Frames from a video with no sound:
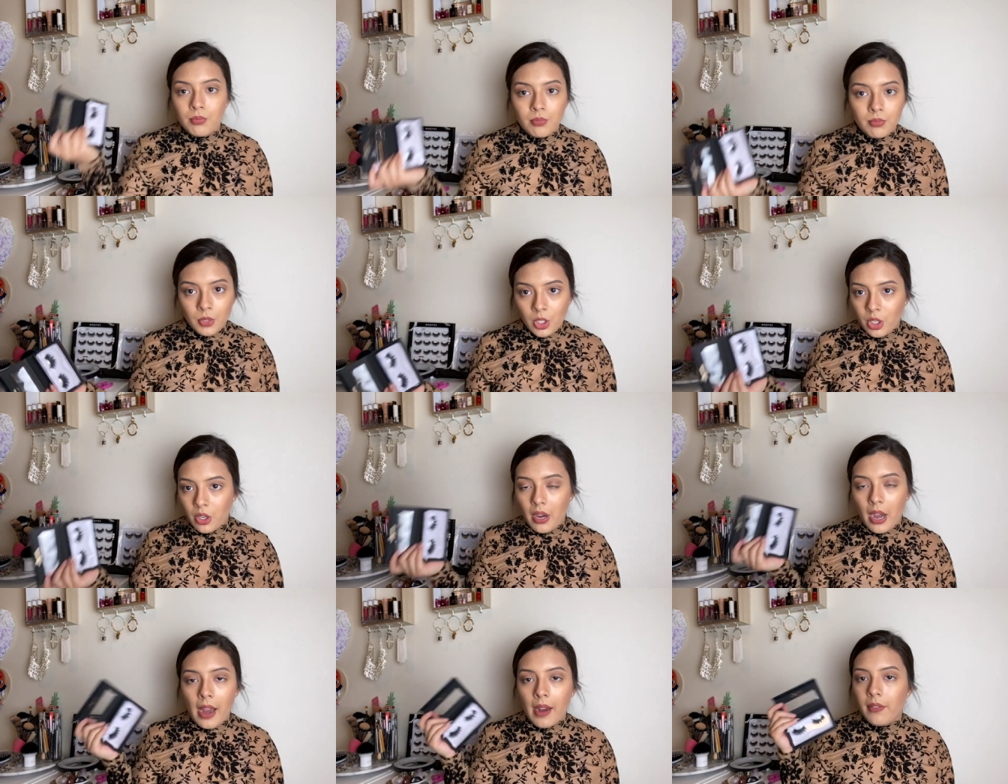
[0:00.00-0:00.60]

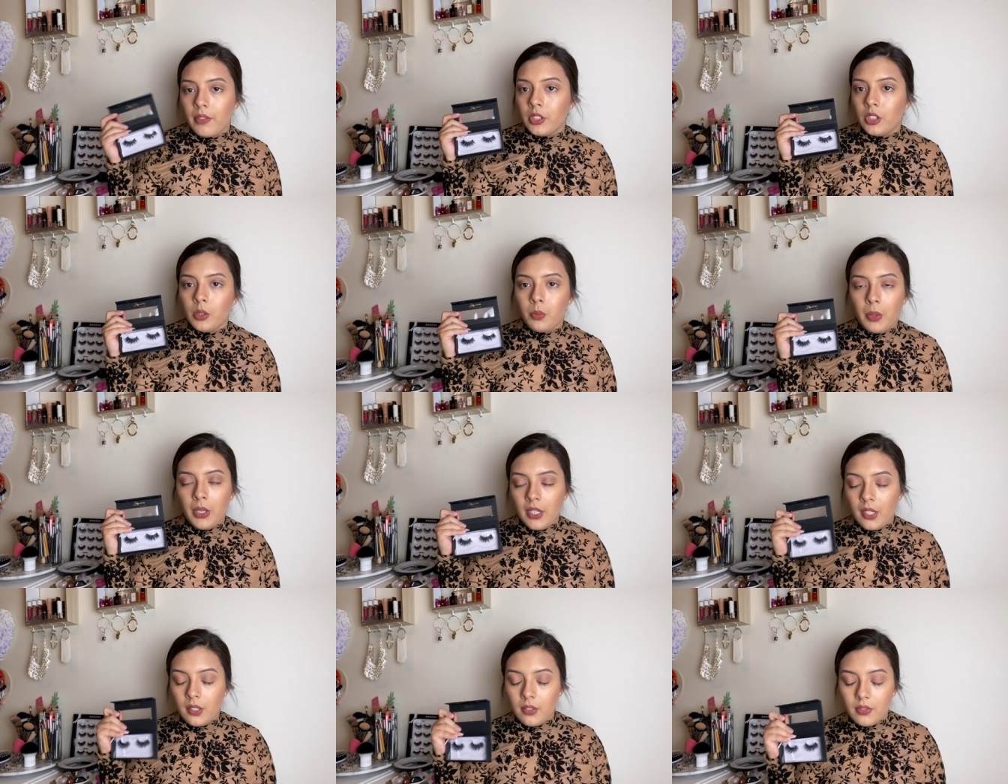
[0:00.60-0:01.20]
your average
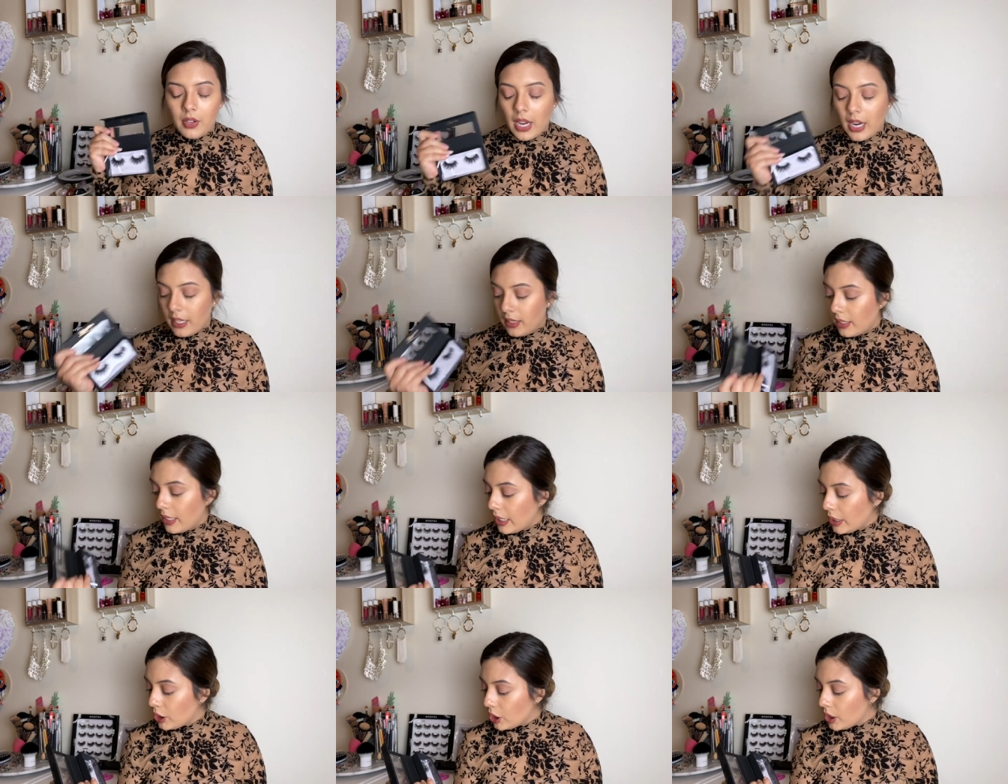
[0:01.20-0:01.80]
pair of
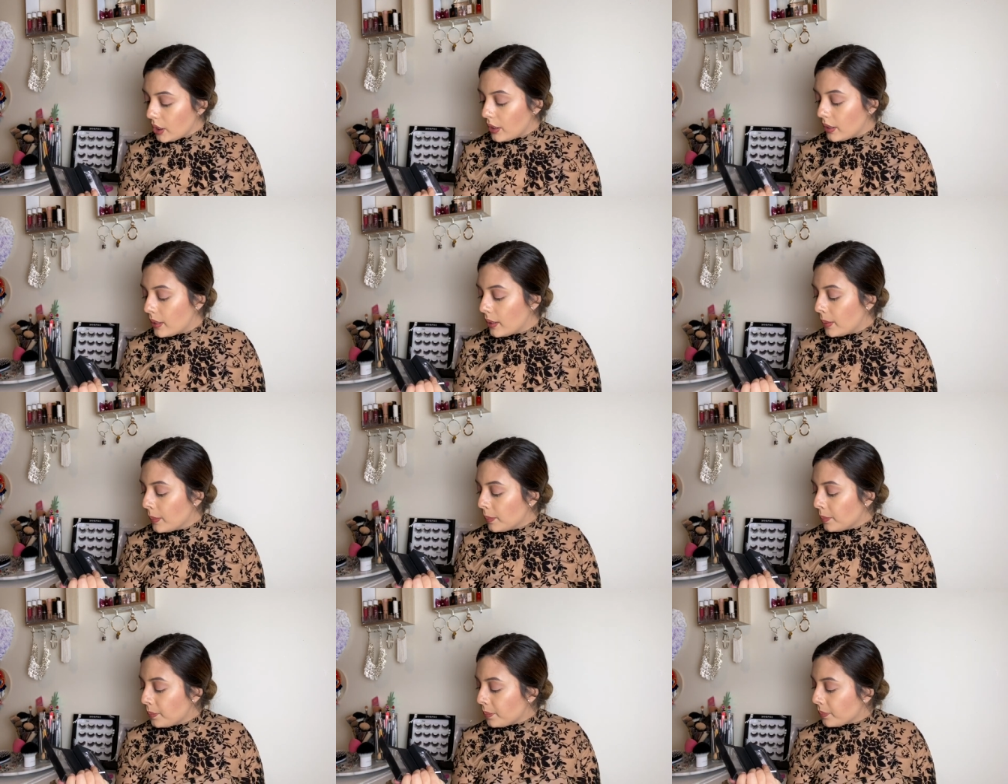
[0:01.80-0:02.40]
eyelashes,
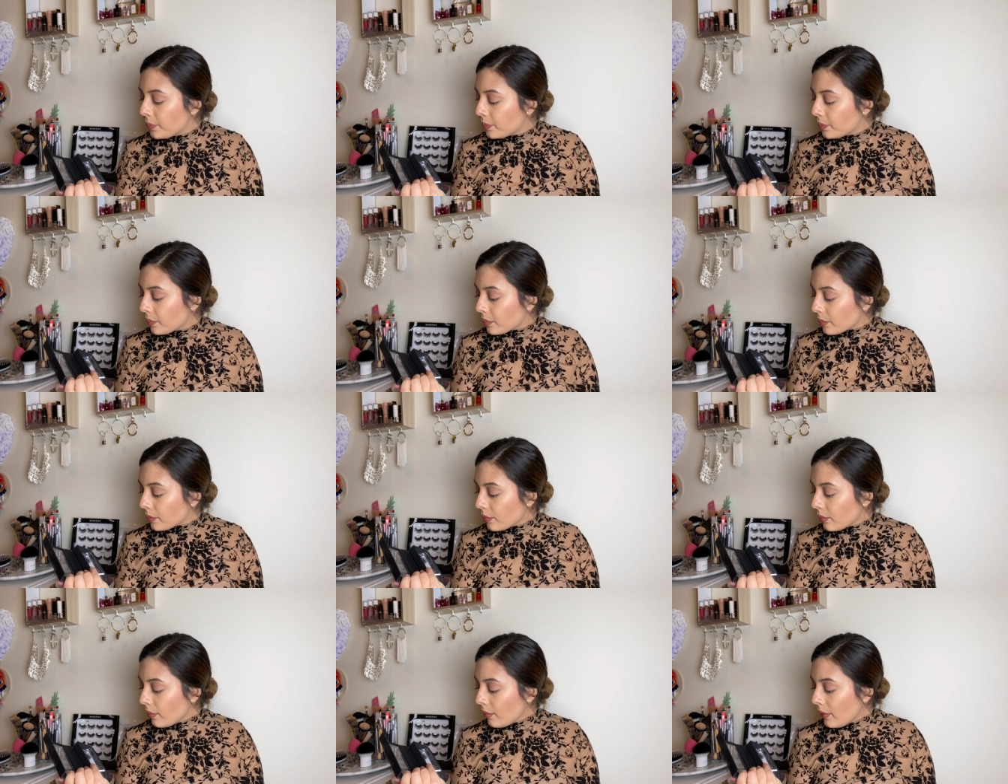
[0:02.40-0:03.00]

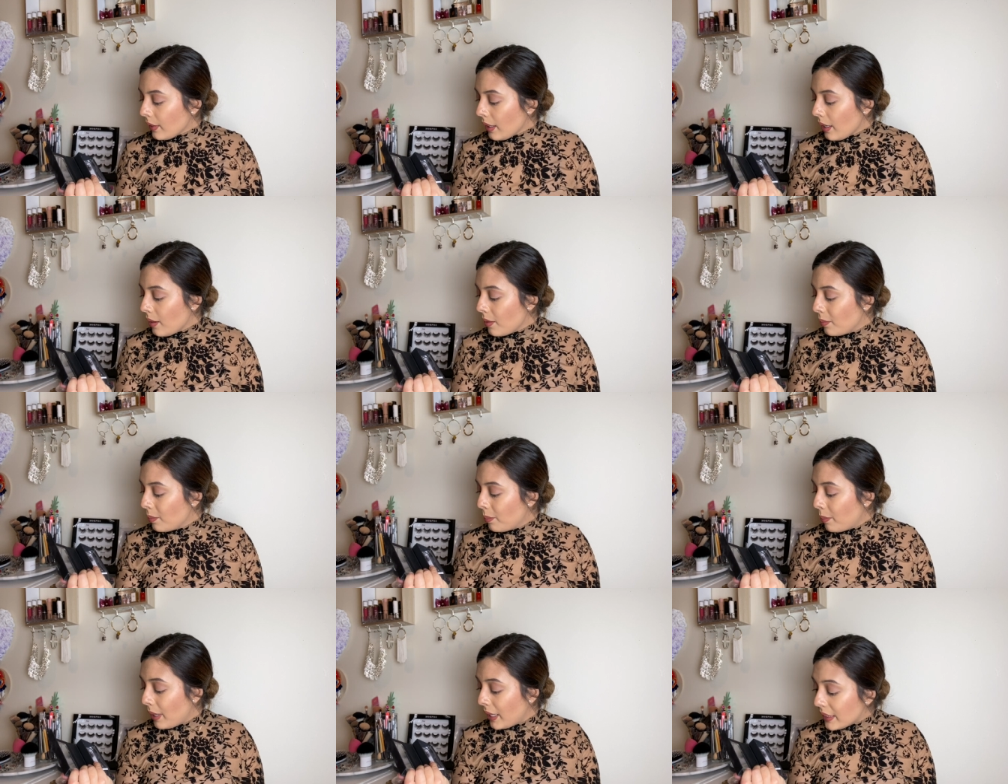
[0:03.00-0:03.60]

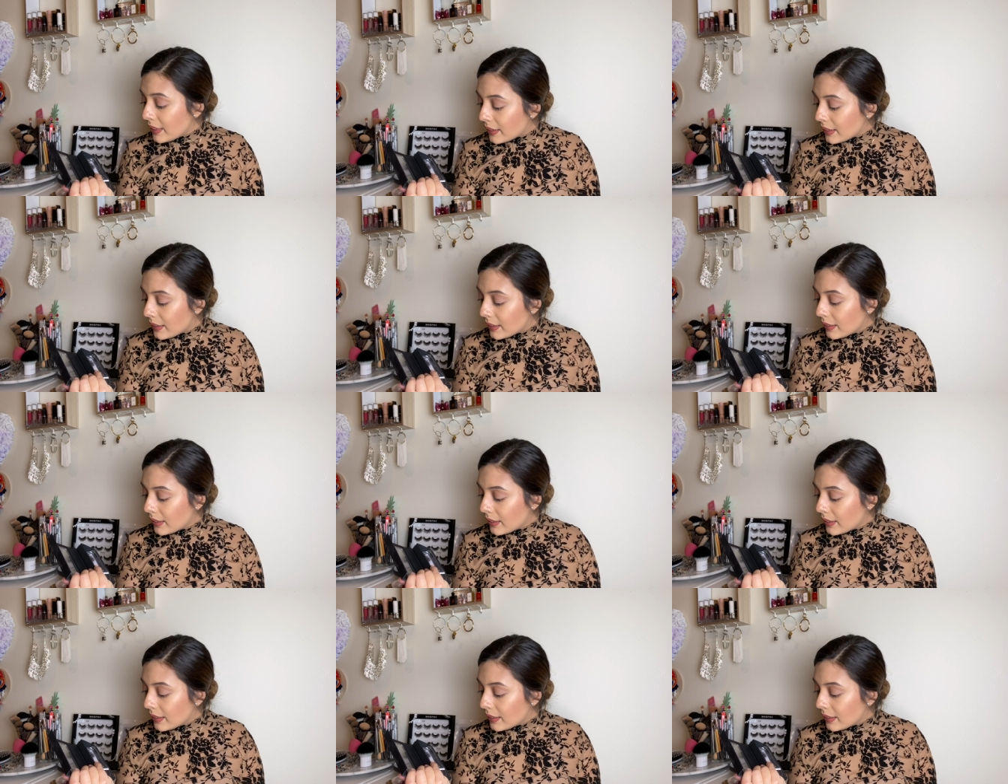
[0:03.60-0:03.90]
but